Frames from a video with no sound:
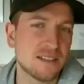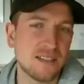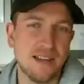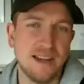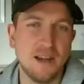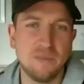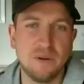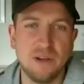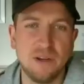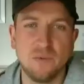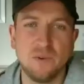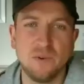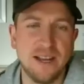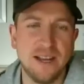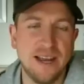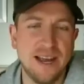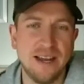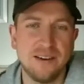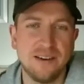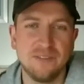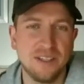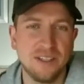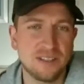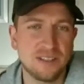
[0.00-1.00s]
that, I mean, we
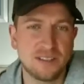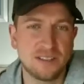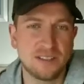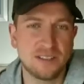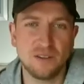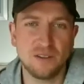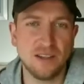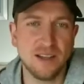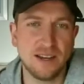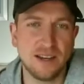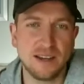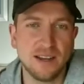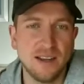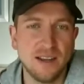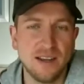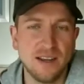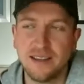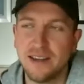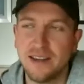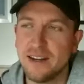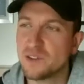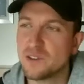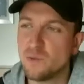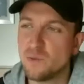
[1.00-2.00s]
have this, like,
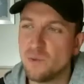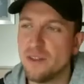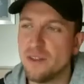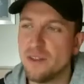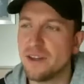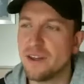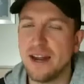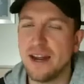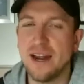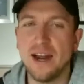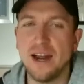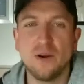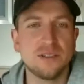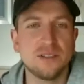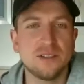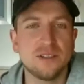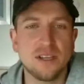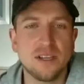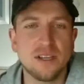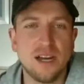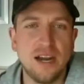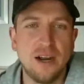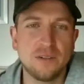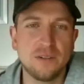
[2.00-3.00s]
that is one thing I
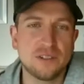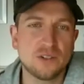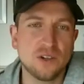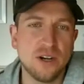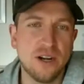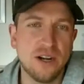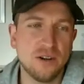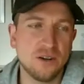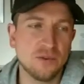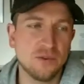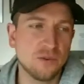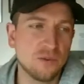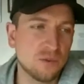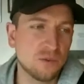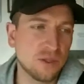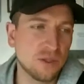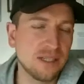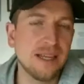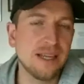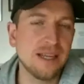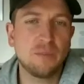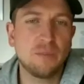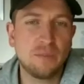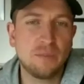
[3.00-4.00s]
always try to
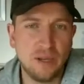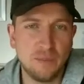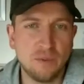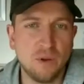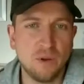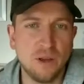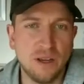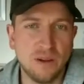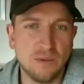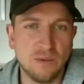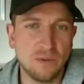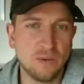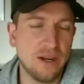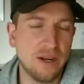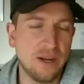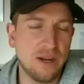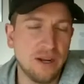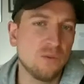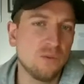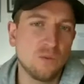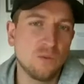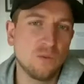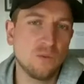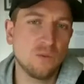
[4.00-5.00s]
relay to people when
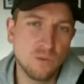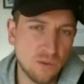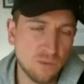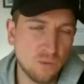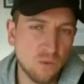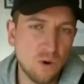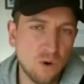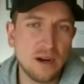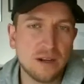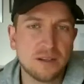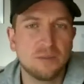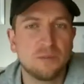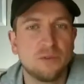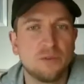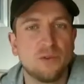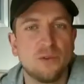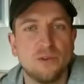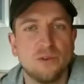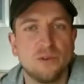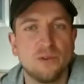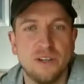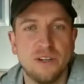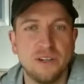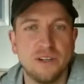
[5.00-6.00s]
I walk them to
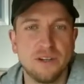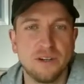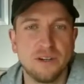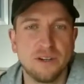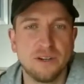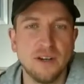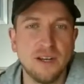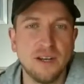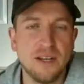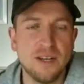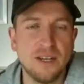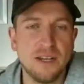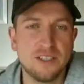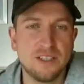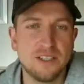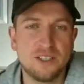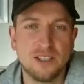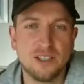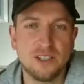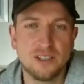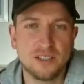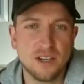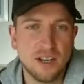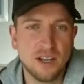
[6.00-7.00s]
the vineyard, is
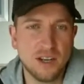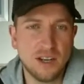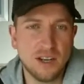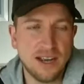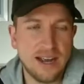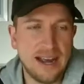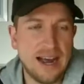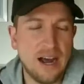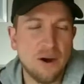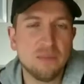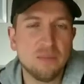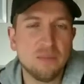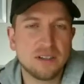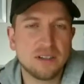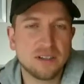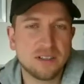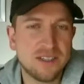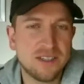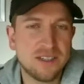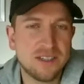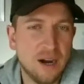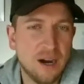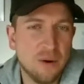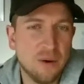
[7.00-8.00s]
just how
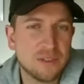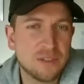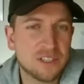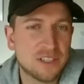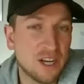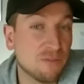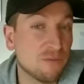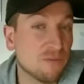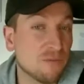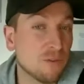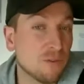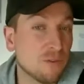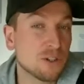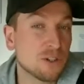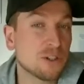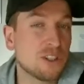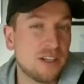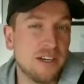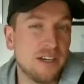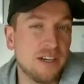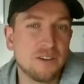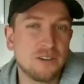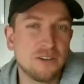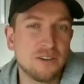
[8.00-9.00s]
much
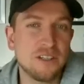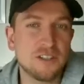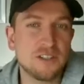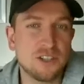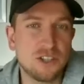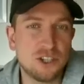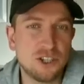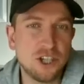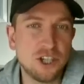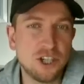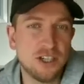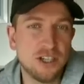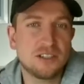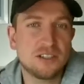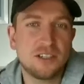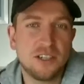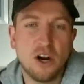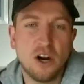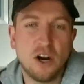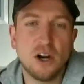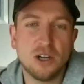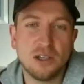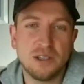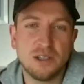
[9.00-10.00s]
diversity there is just
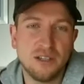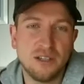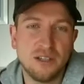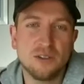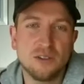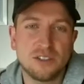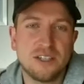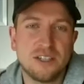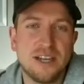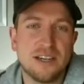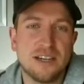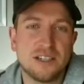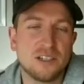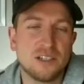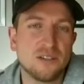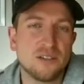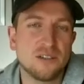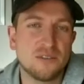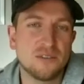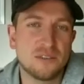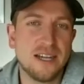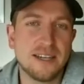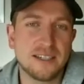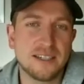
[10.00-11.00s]
in our little section
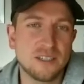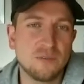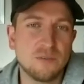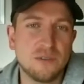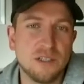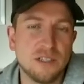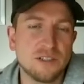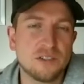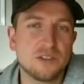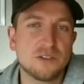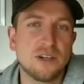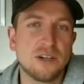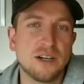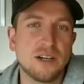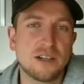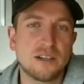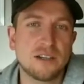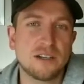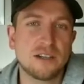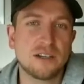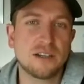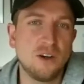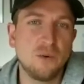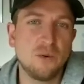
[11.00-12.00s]
of Stags Leap District.
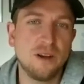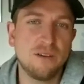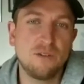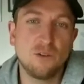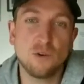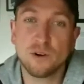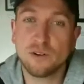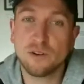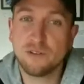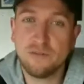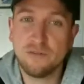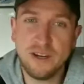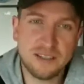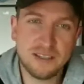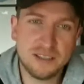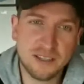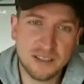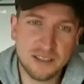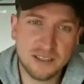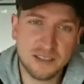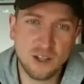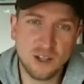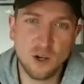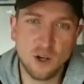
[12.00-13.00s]
We have north
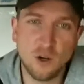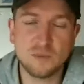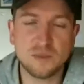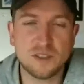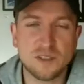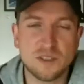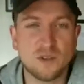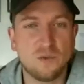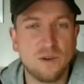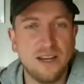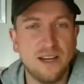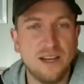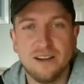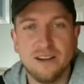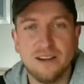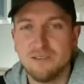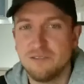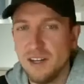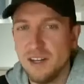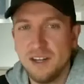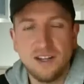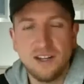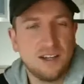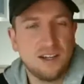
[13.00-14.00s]
facing slopes, and we have,
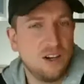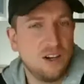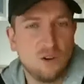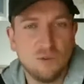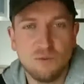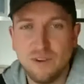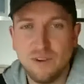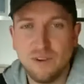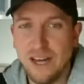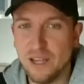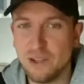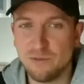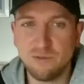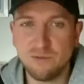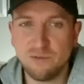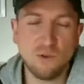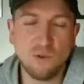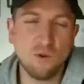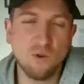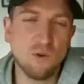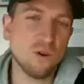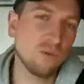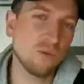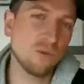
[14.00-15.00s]
valley
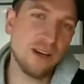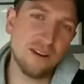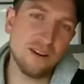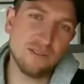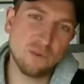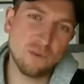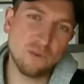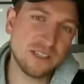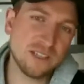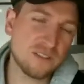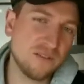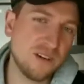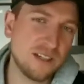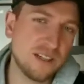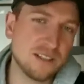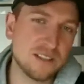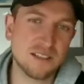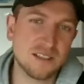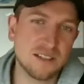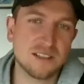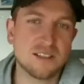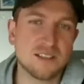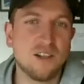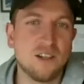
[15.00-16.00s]
floor, we have west
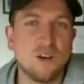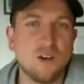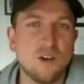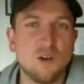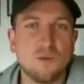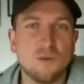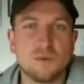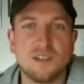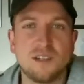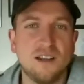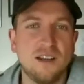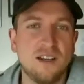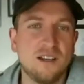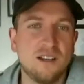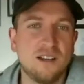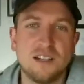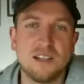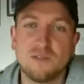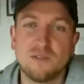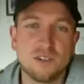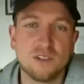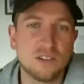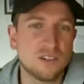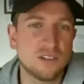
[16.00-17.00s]
facing slopes and
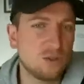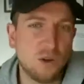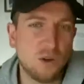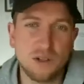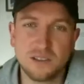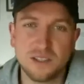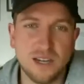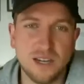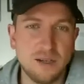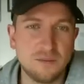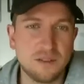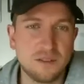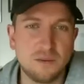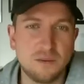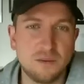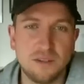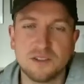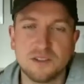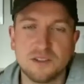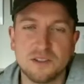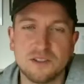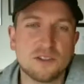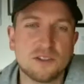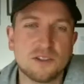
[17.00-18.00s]
different soil types. I mean,
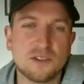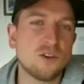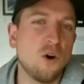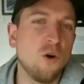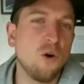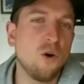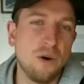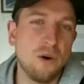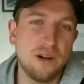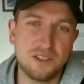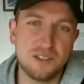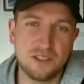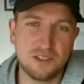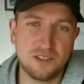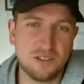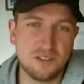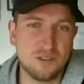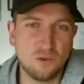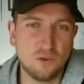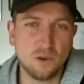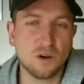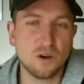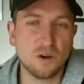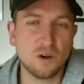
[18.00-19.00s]
there's so much
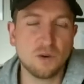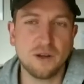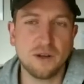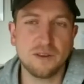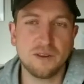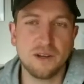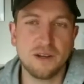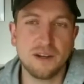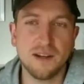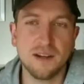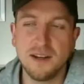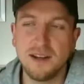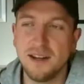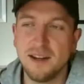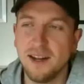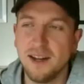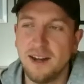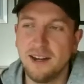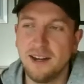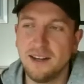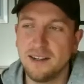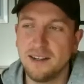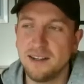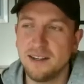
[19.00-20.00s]
to work with,
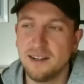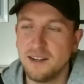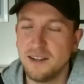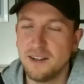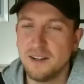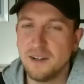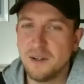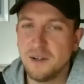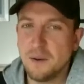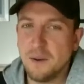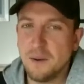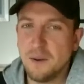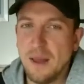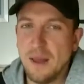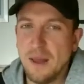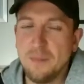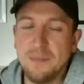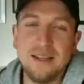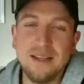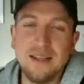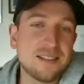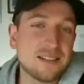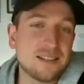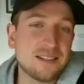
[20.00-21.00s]
and I
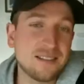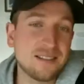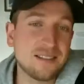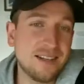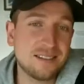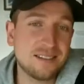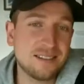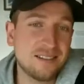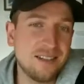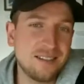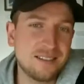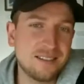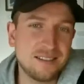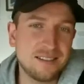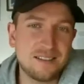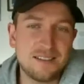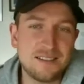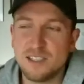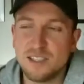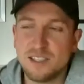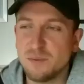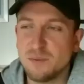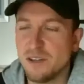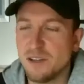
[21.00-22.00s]
mean, that's a
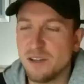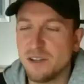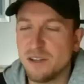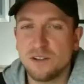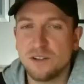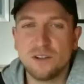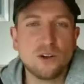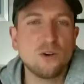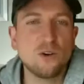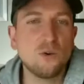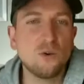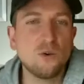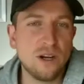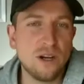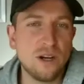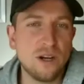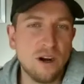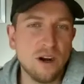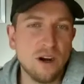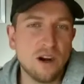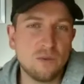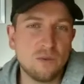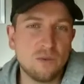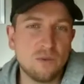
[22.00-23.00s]
testament to who we
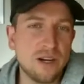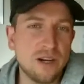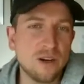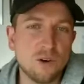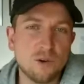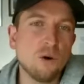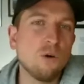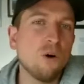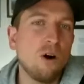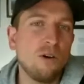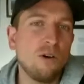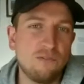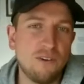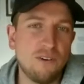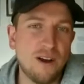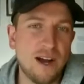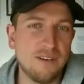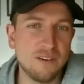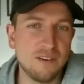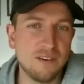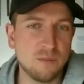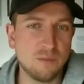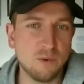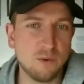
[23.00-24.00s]
are. We can grow all
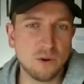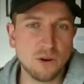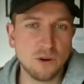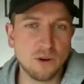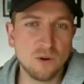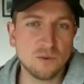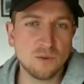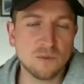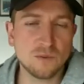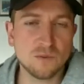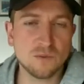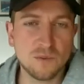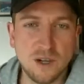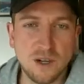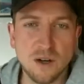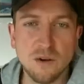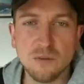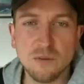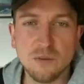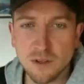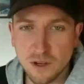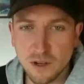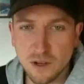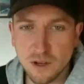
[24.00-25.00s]
5 of the Bordeaux,
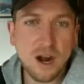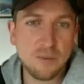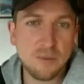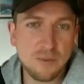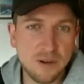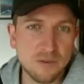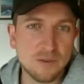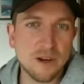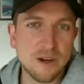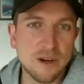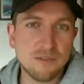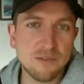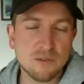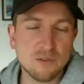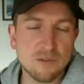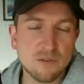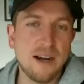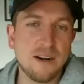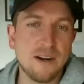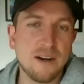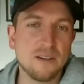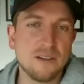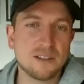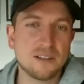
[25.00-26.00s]
the common red
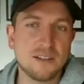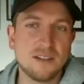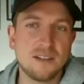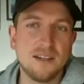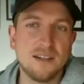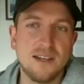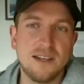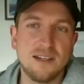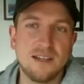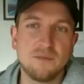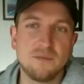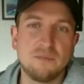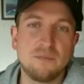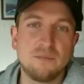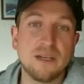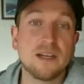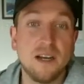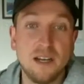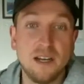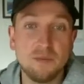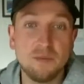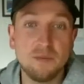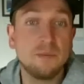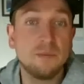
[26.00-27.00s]
varietals, and
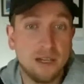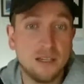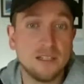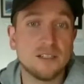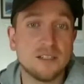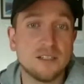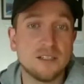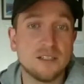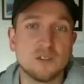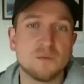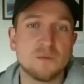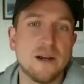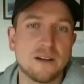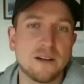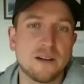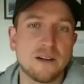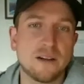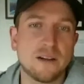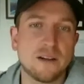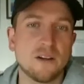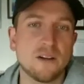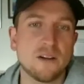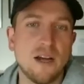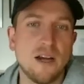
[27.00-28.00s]
because of those
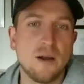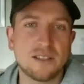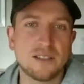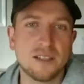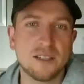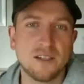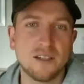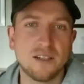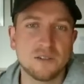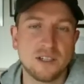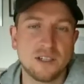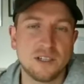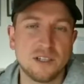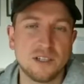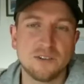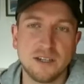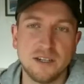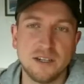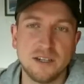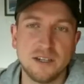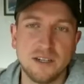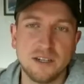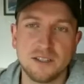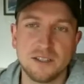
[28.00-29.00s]
microclimates and those different
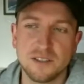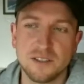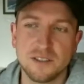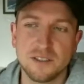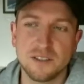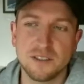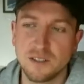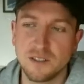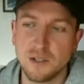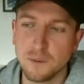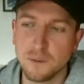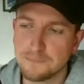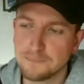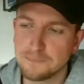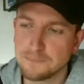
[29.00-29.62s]
conditions. So,